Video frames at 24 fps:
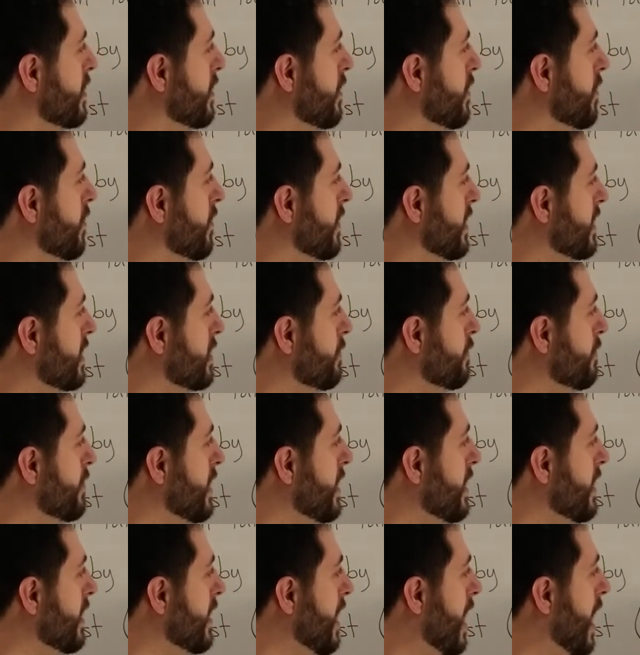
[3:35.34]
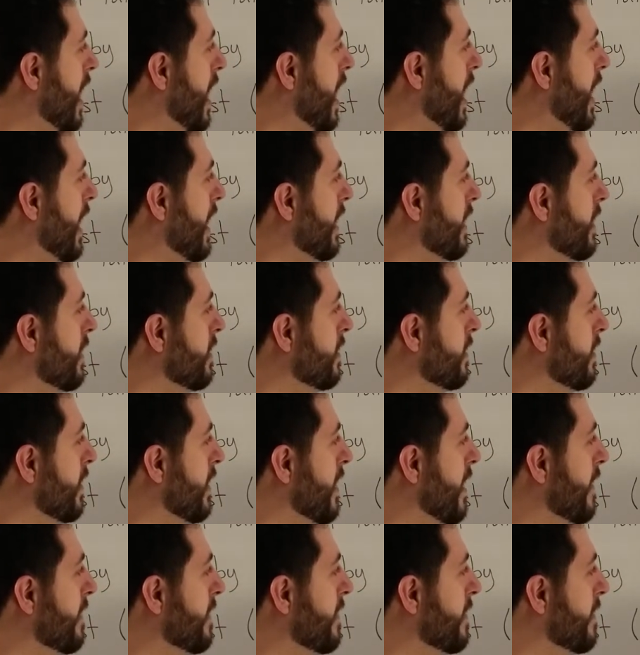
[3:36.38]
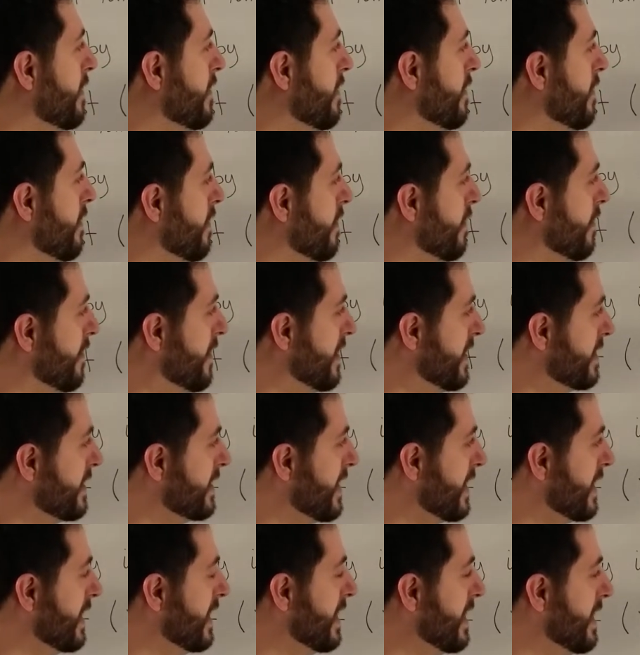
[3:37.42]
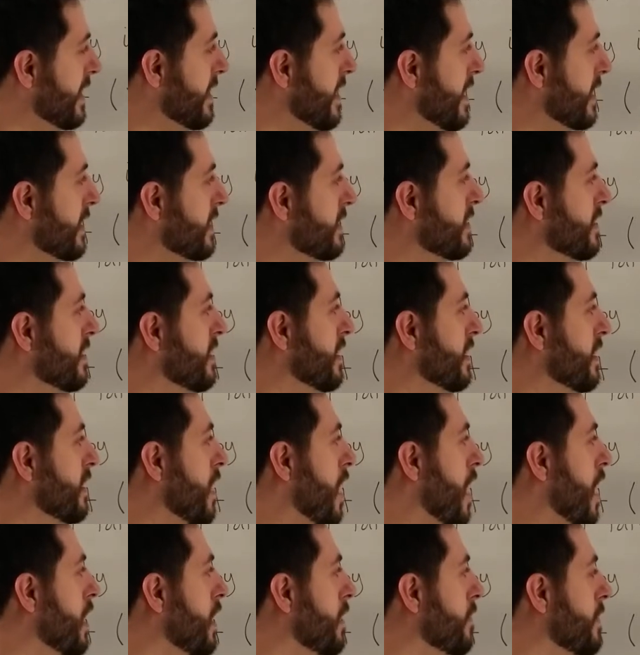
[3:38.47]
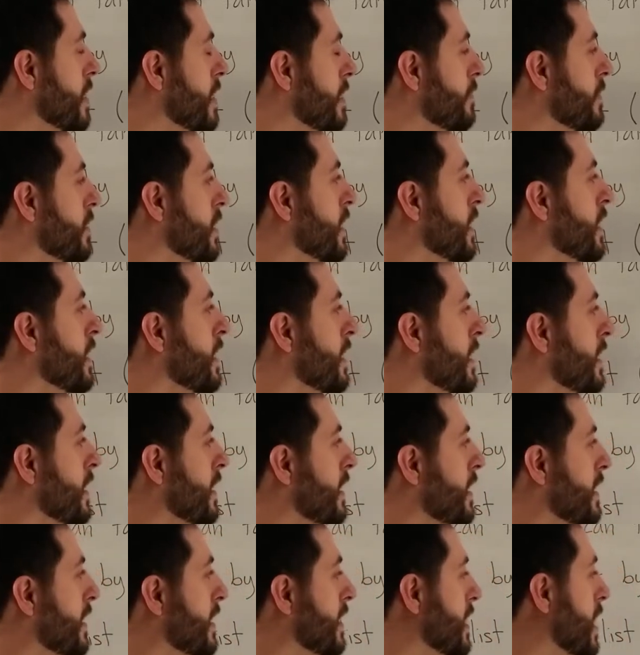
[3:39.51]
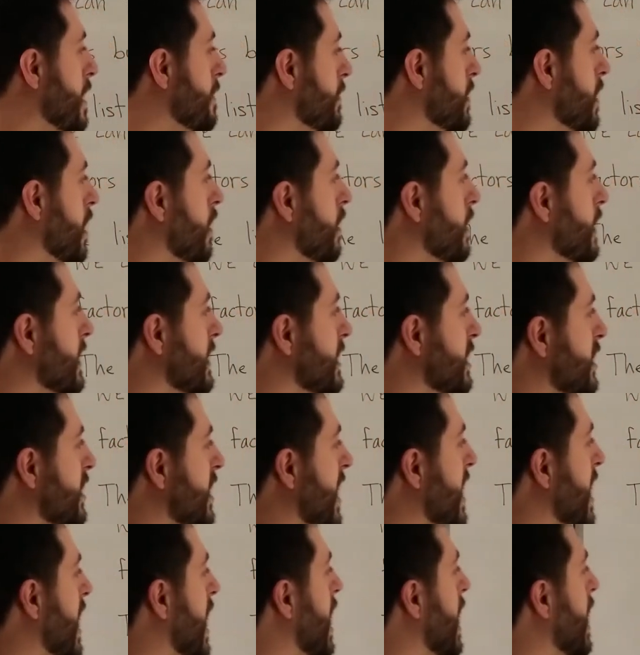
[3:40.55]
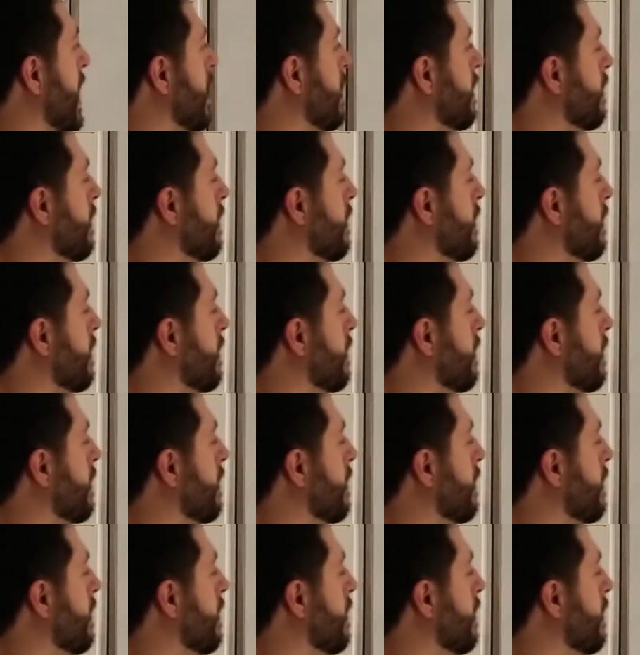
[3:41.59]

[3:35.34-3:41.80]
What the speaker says: So it's bi, and then the second index, the column number, I'm calling ji.